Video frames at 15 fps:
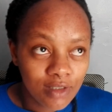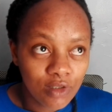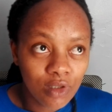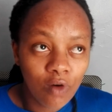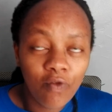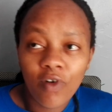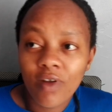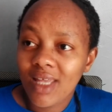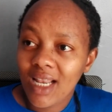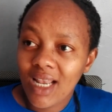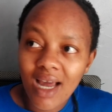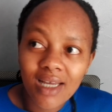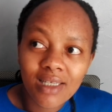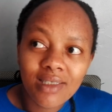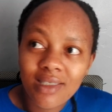So for the
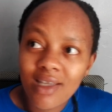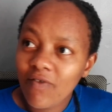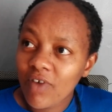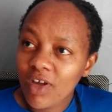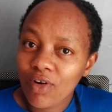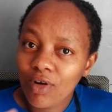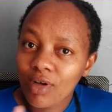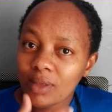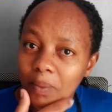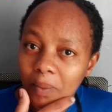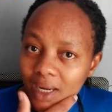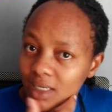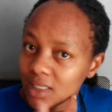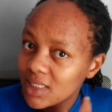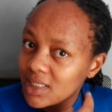last several
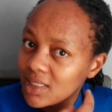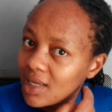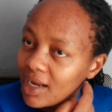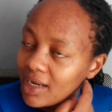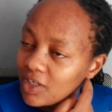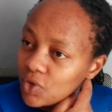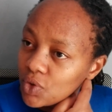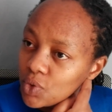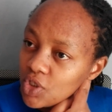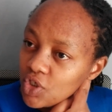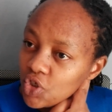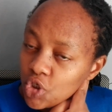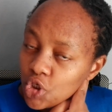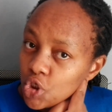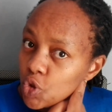months I
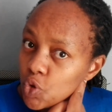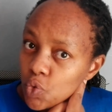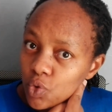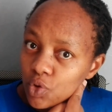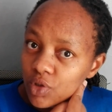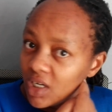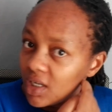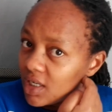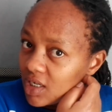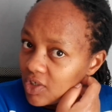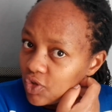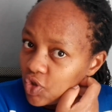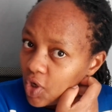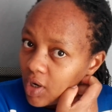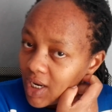switched to
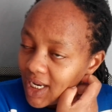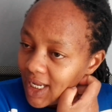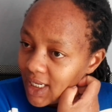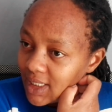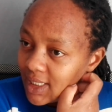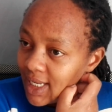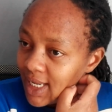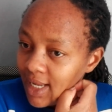drinking chocolate.